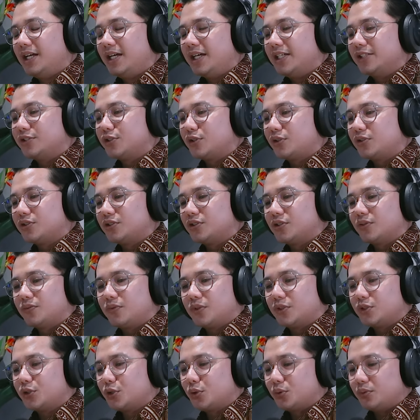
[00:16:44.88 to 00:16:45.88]
and so on and so
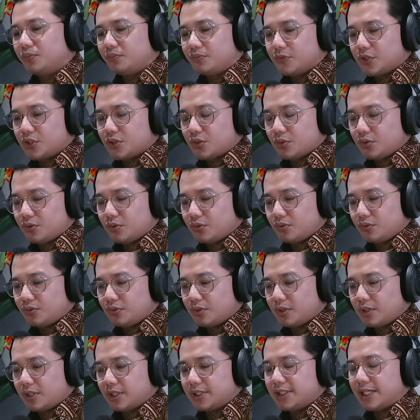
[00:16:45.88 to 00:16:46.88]
forth. So
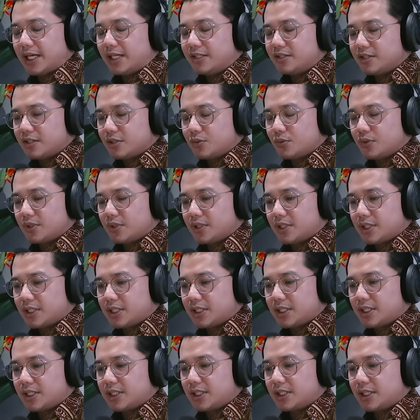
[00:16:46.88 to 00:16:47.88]
the challenges
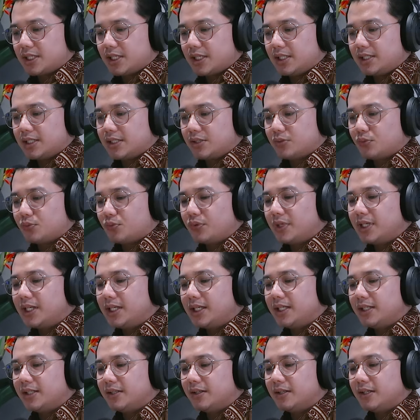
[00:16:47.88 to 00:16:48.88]
was it
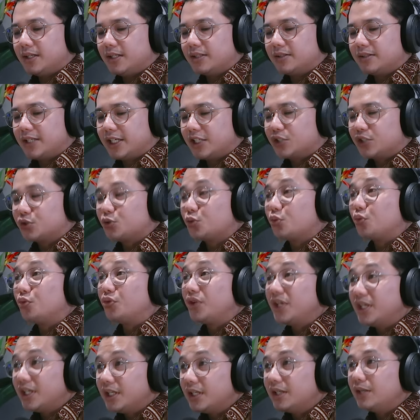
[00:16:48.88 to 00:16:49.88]
takes
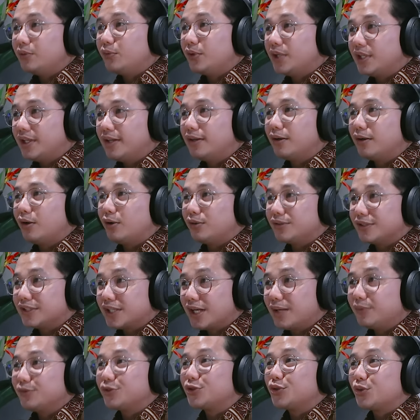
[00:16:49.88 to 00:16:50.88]
really long
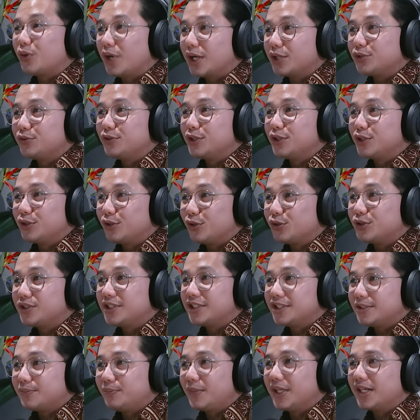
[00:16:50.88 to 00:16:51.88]
time to actually close
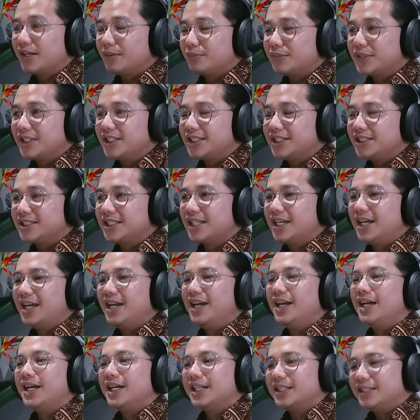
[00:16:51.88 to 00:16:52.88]
these big companies
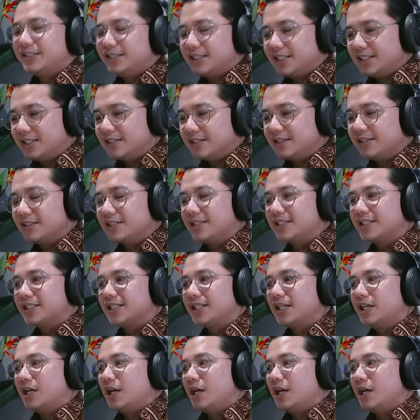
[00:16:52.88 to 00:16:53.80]
deals.